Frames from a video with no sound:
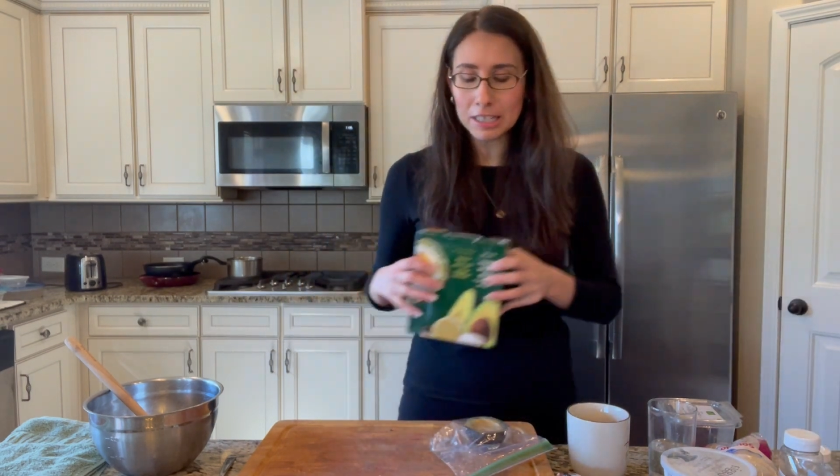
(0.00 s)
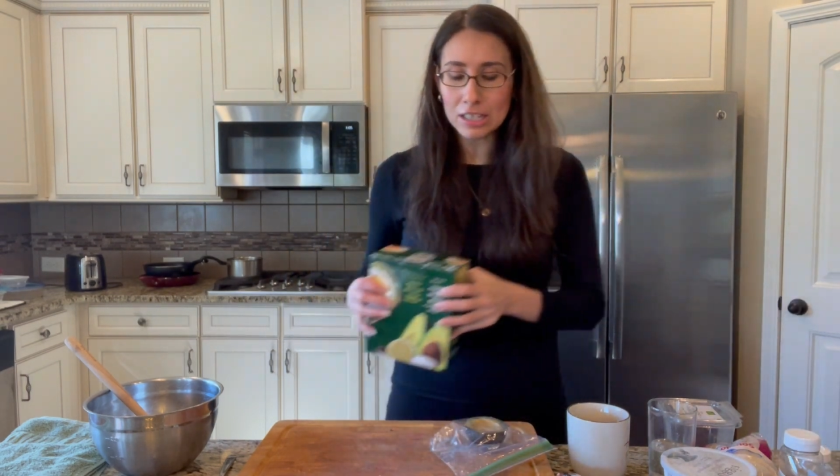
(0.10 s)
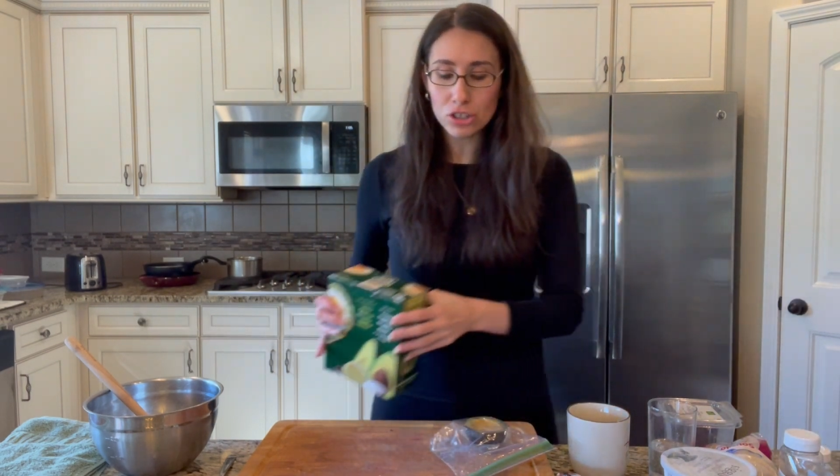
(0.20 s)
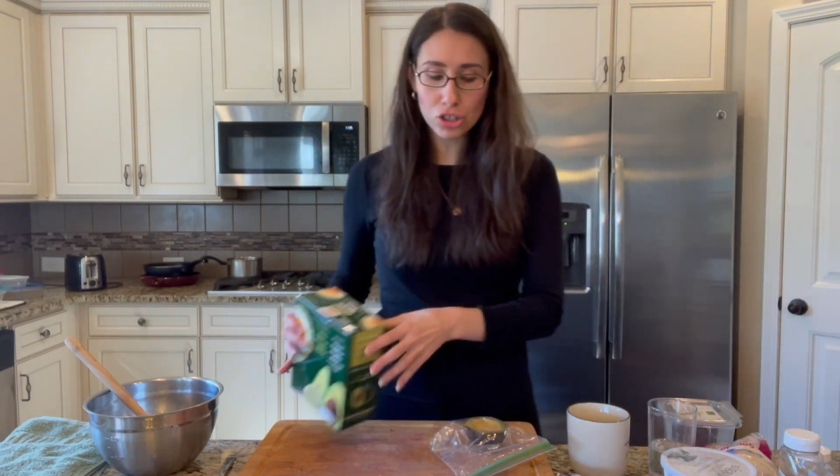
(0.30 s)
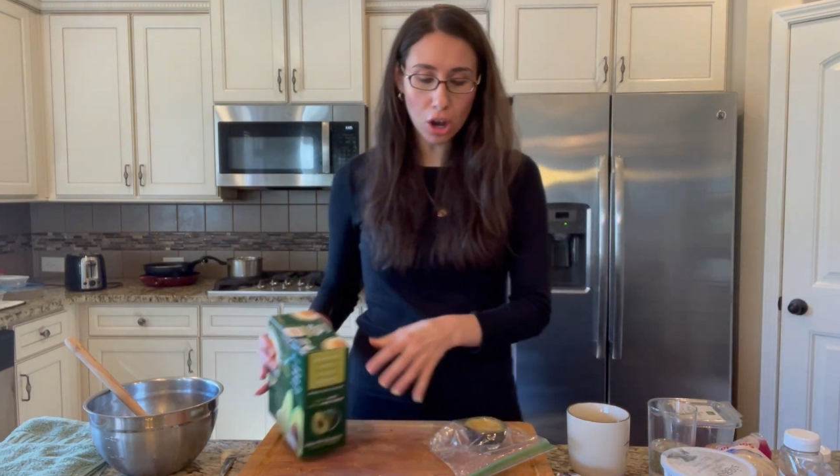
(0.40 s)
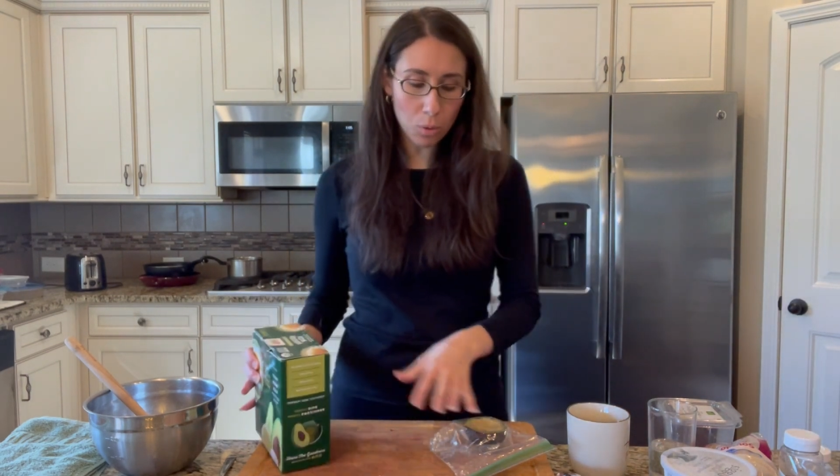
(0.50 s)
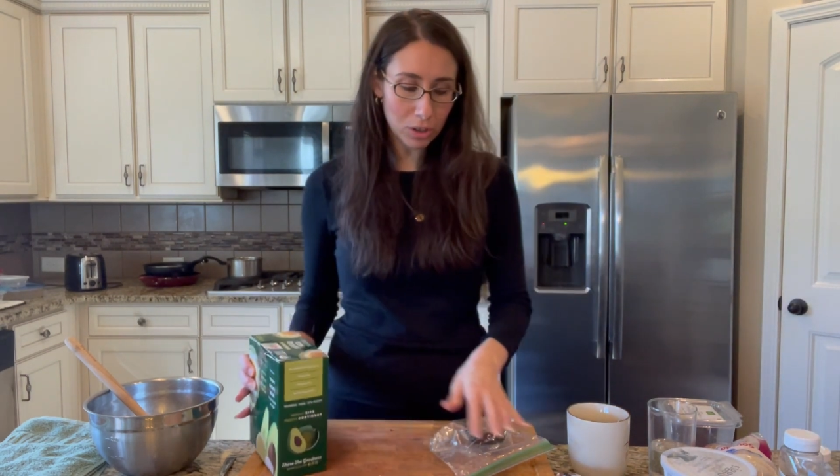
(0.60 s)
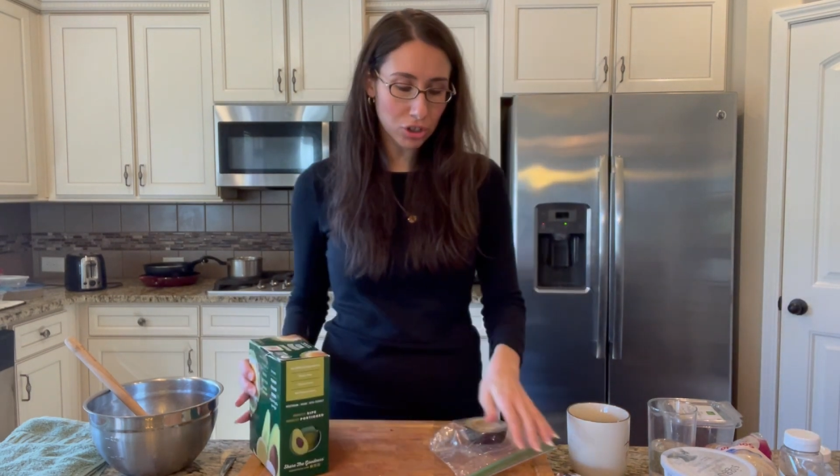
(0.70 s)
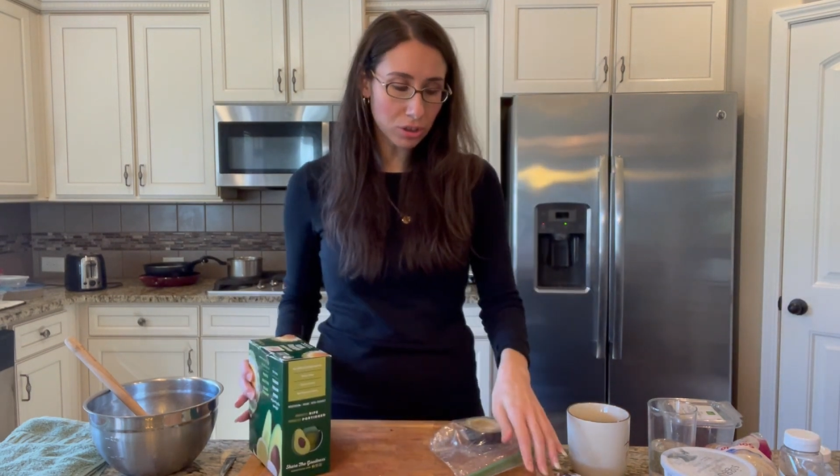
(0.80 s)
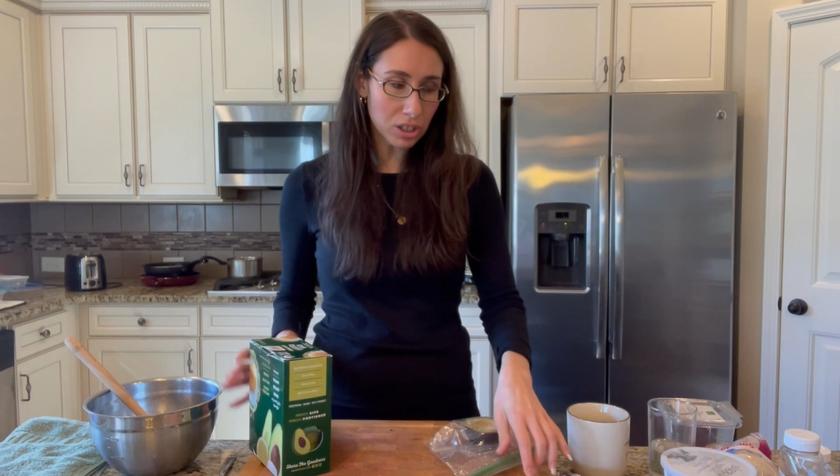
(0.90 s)
So
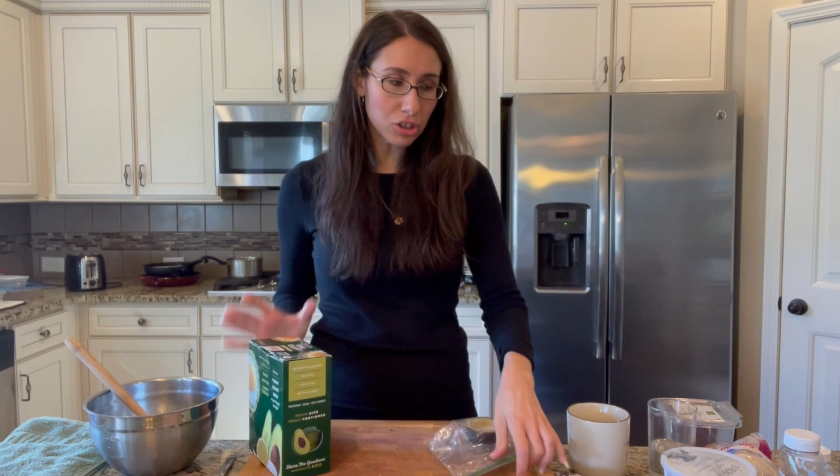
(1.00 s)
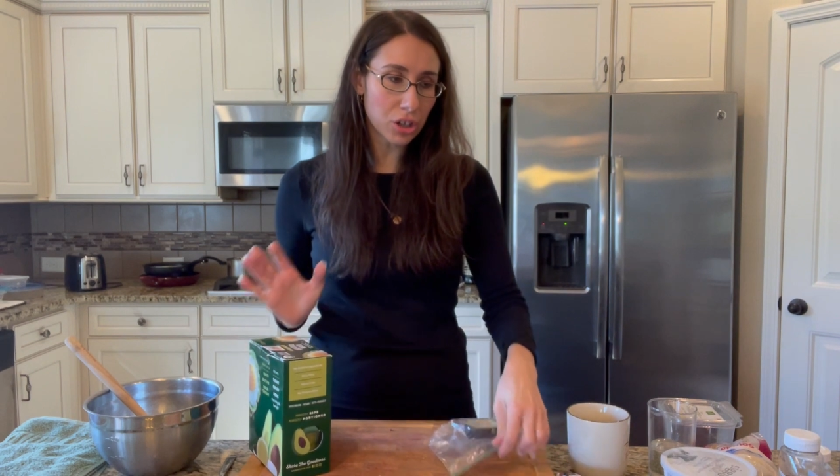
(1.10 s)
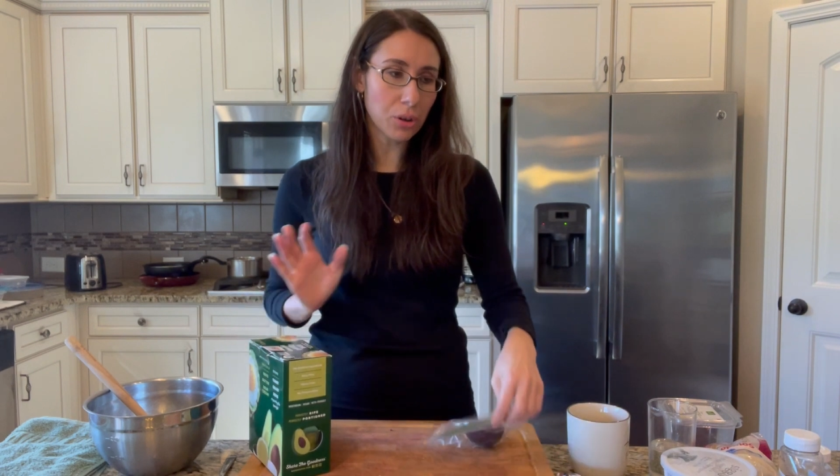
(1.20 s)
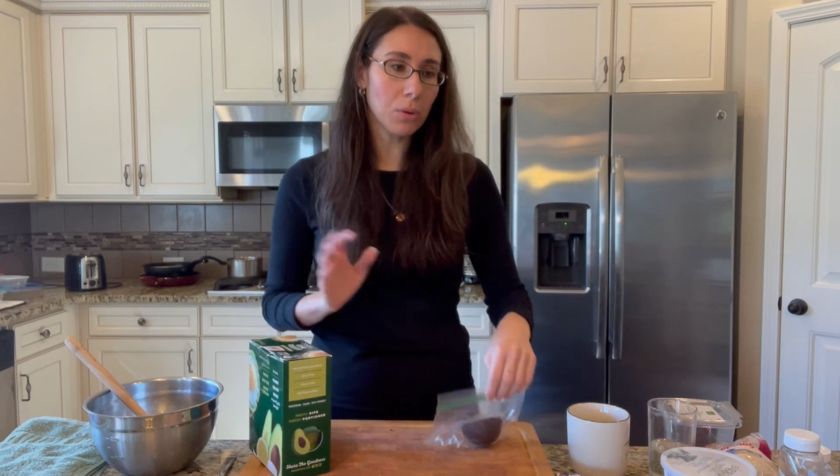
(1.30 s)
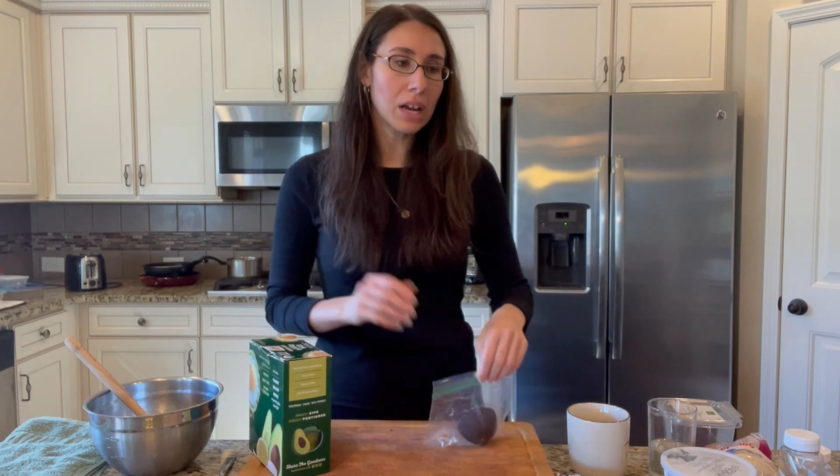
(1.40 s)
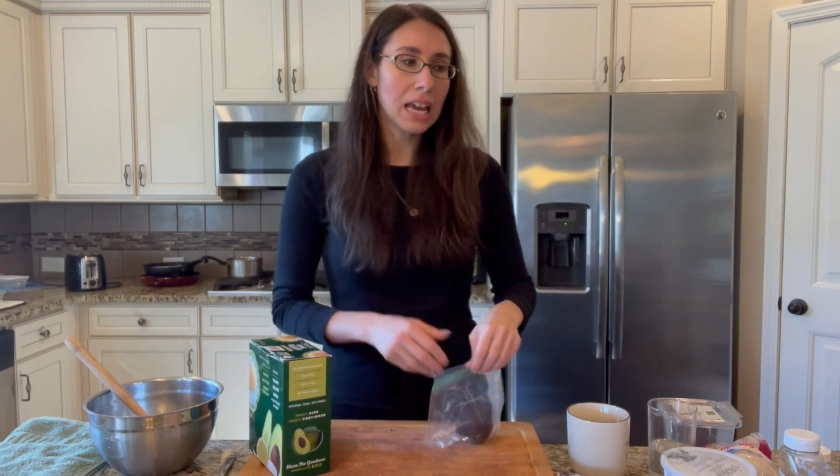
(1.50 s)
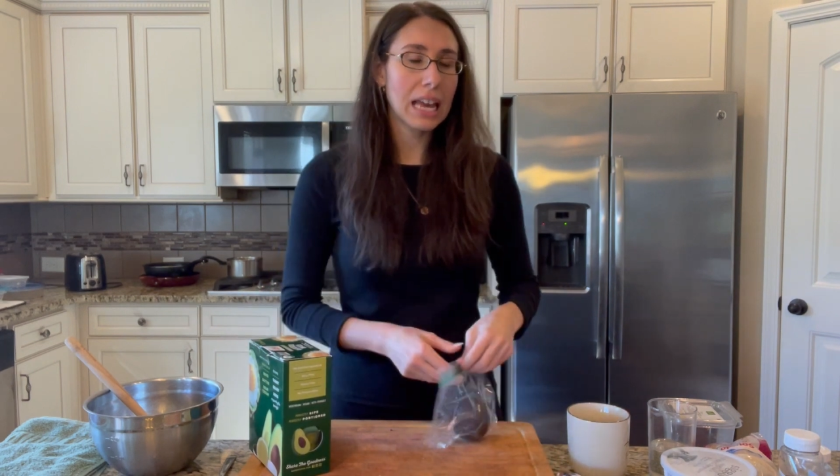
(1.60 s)
what you can do